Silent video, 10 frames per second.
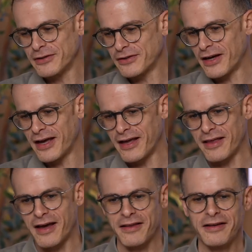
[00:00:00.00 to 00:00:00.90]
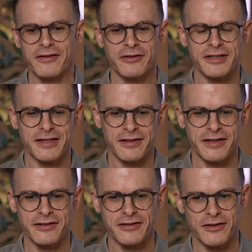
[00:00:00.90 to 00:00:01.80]
So I think the
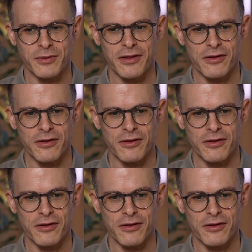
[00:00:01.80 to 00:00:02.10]
industry went